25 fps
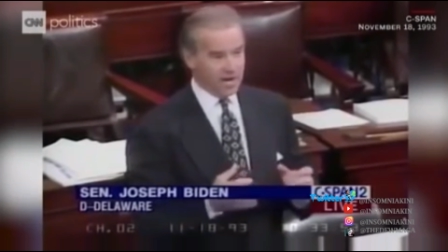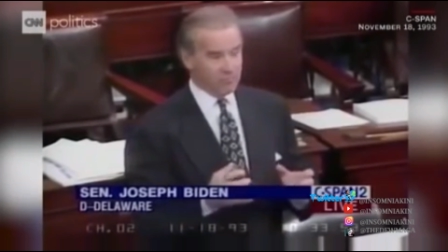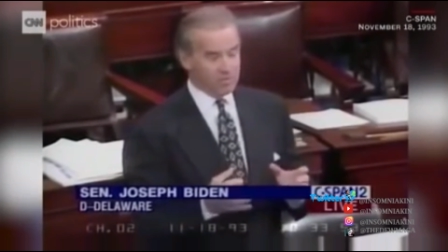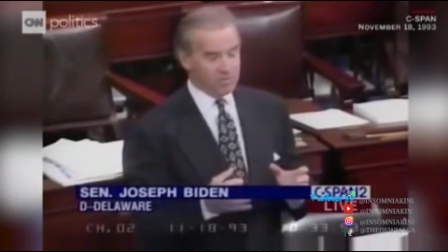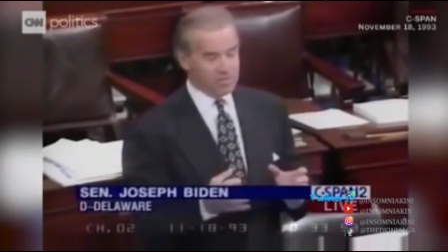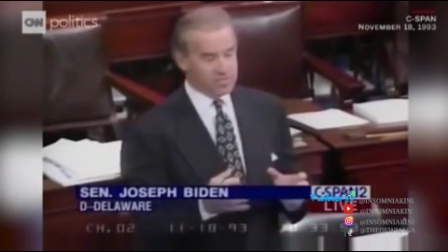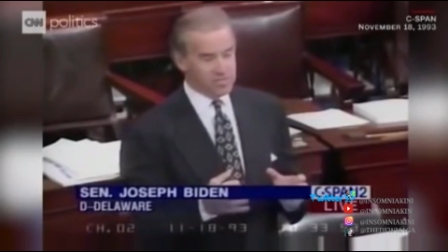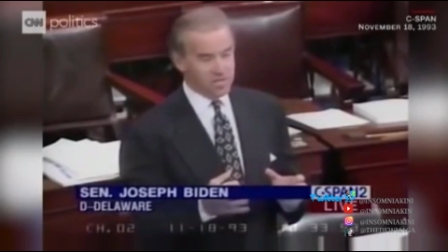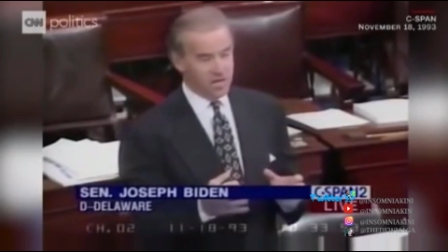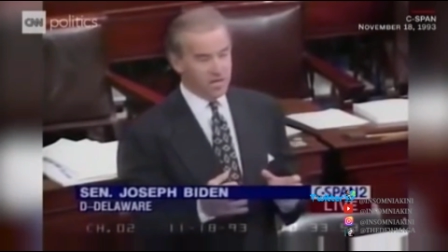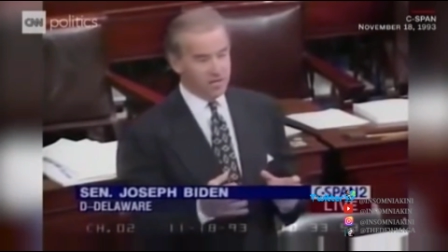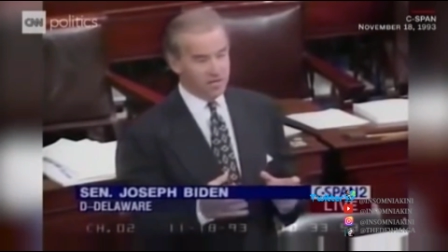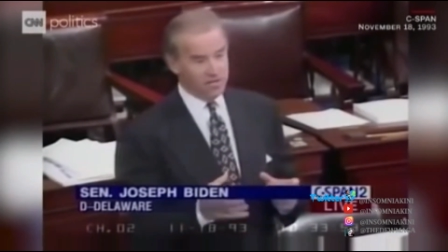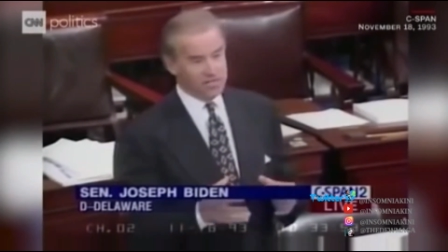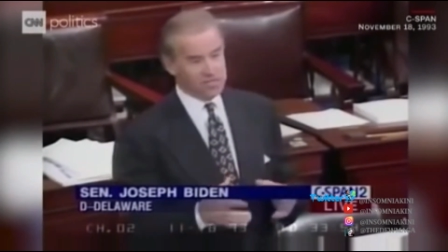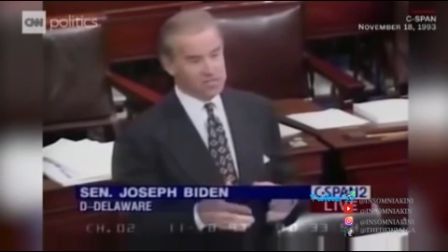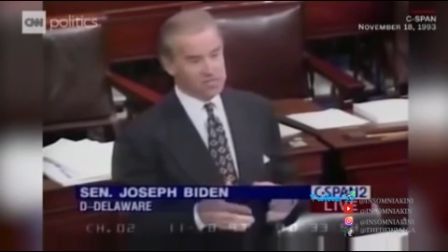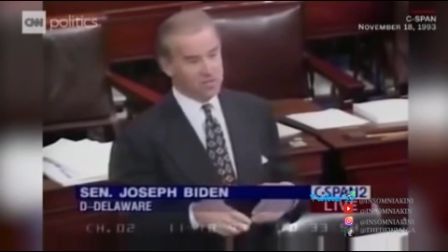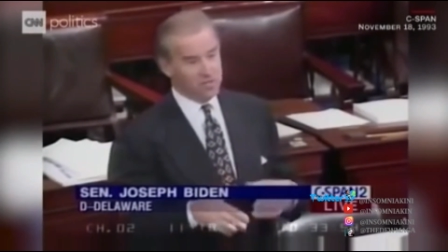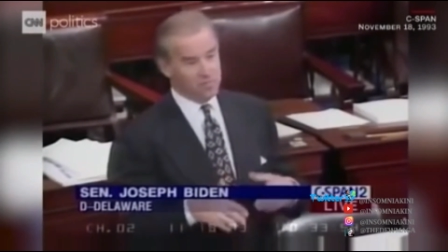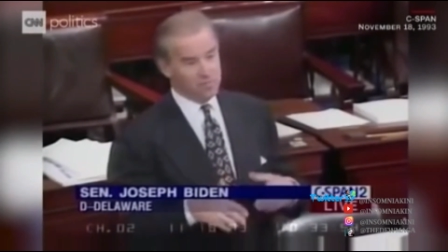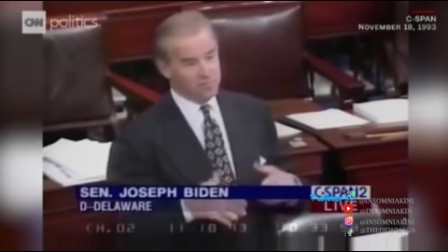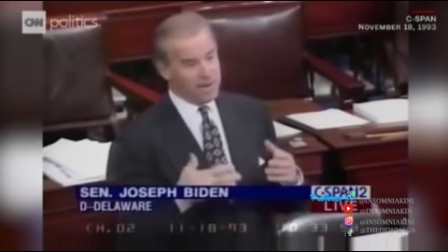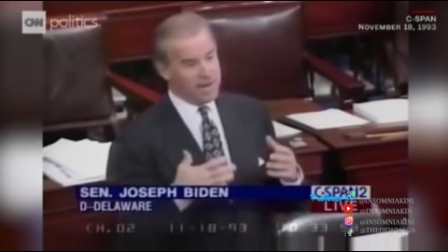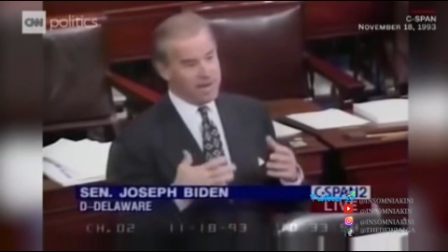end result is
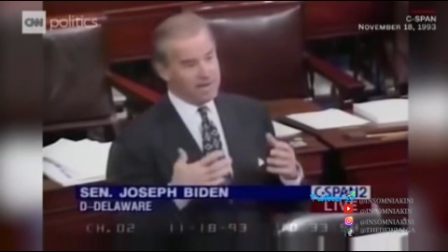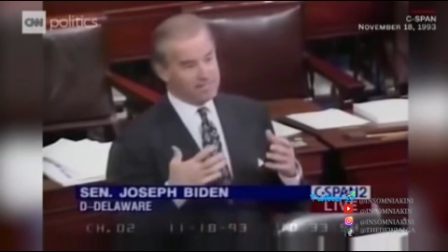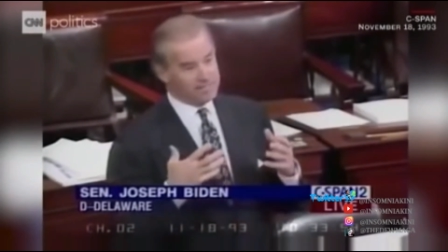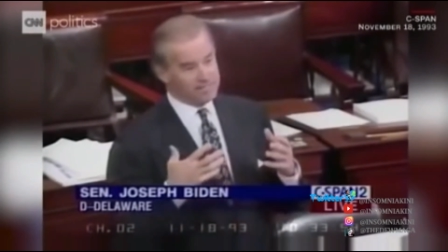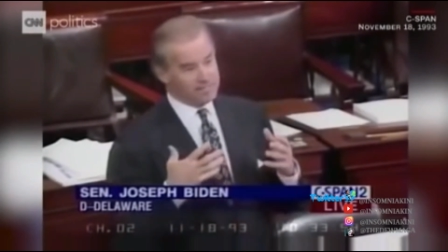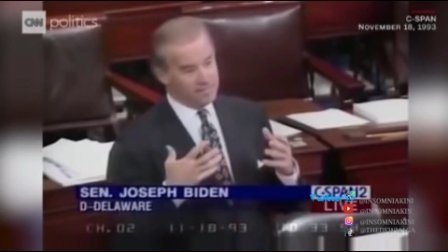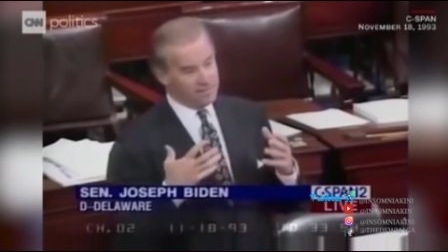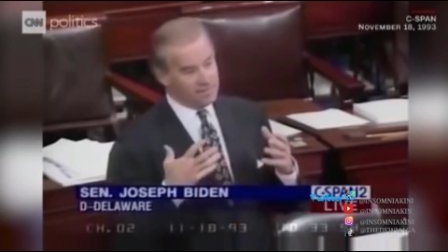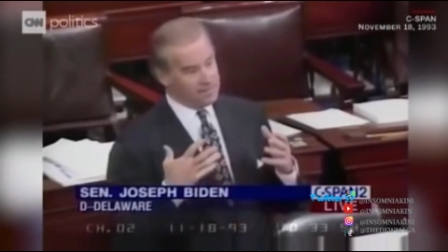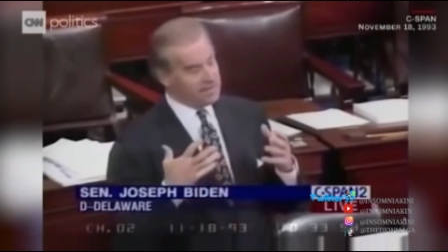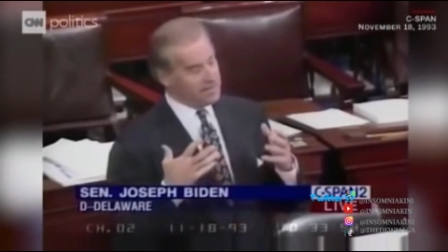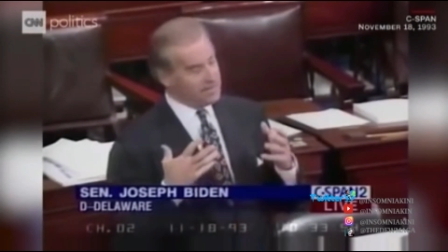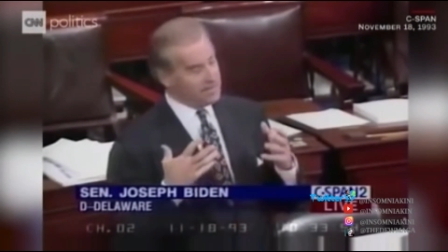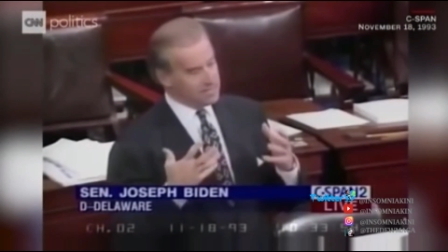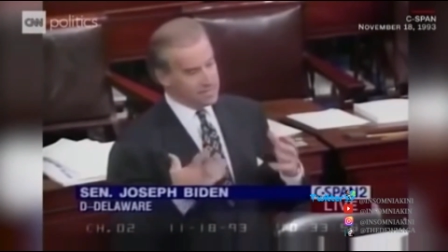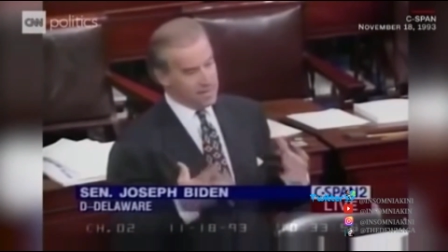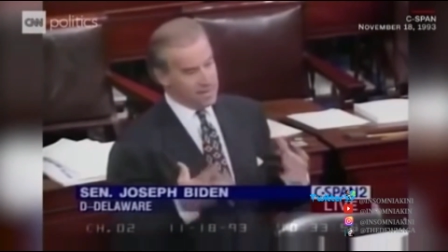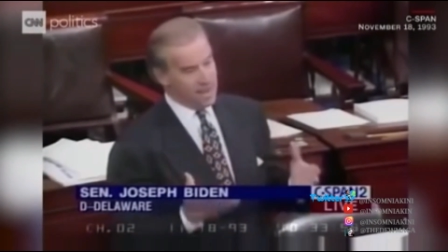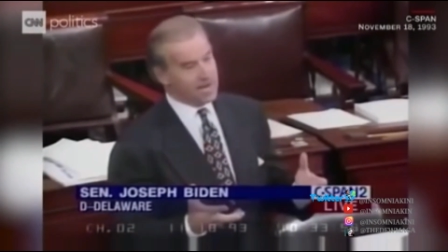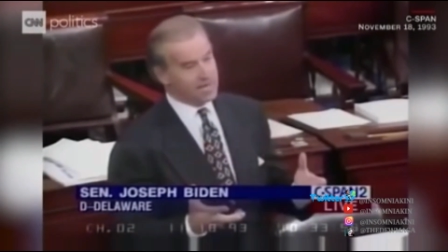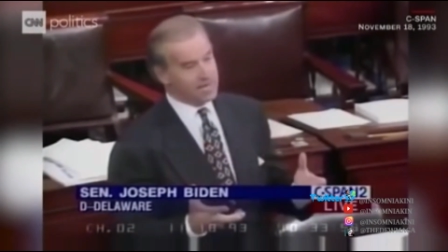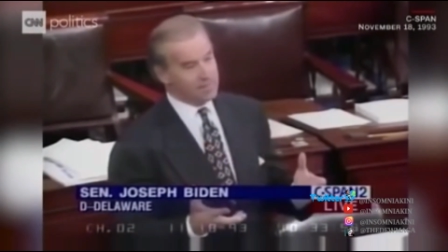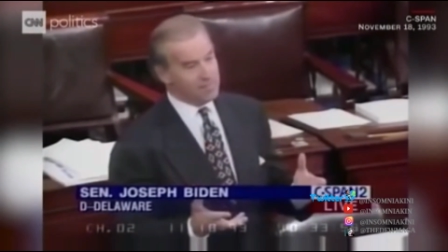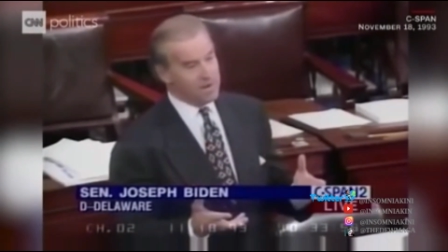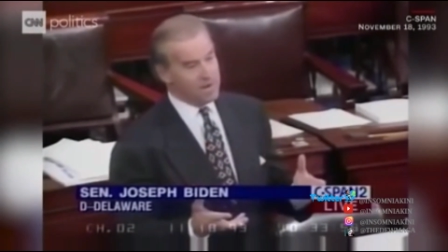they're about to knock